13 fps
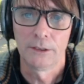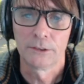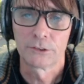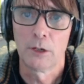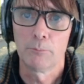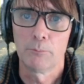a
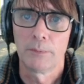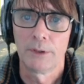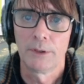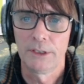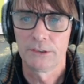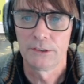sum
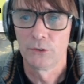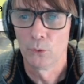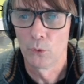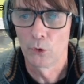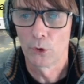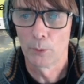is an
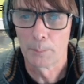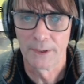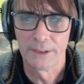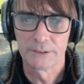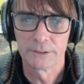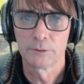OR
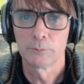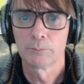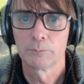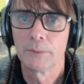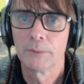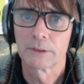operation,
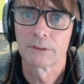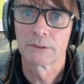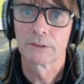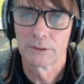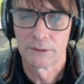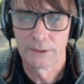but
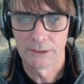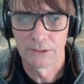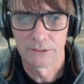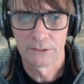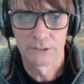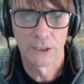
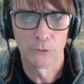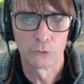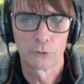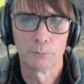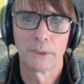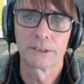that
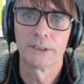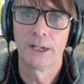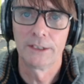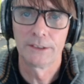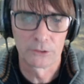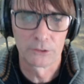sounds much
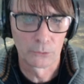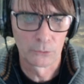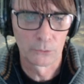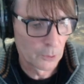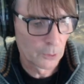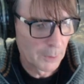nicer to
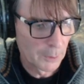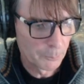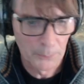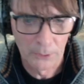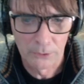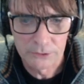talk
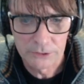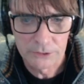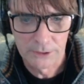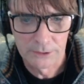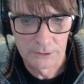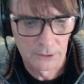about products
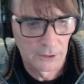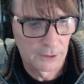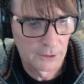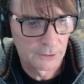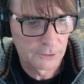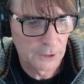and
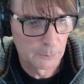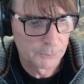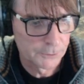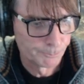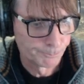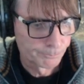
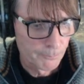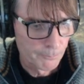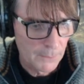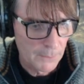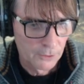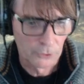sums.
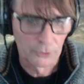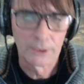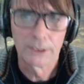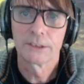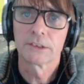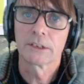So
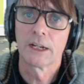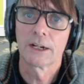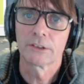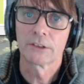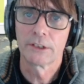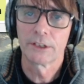that is
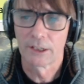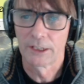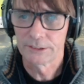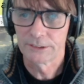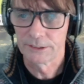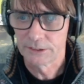actually
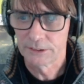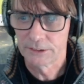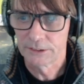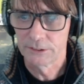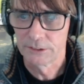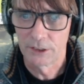classic
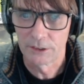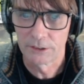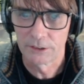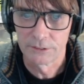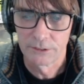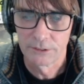
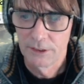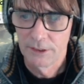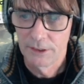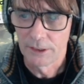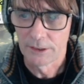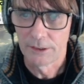jargon
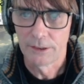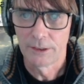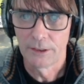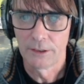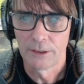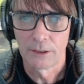
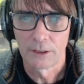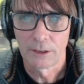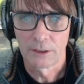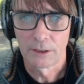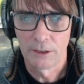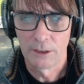in
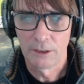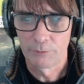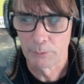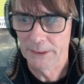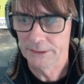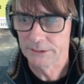
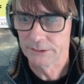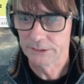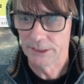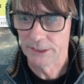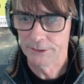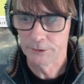informatics
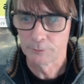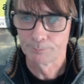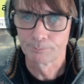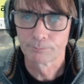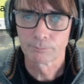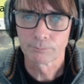science.
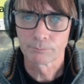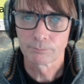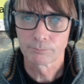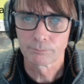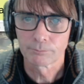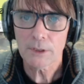
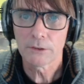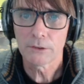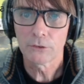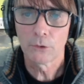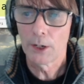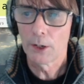
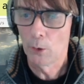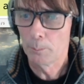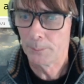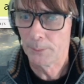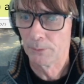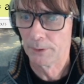So I
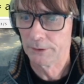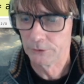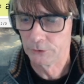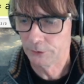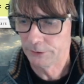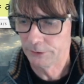hope you
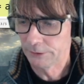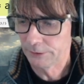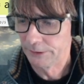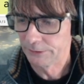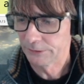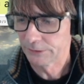enjoyed
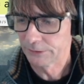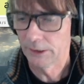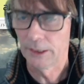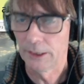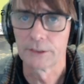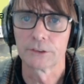this
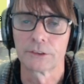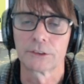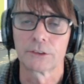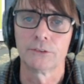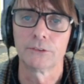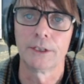lecture
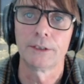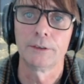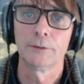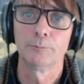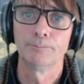today.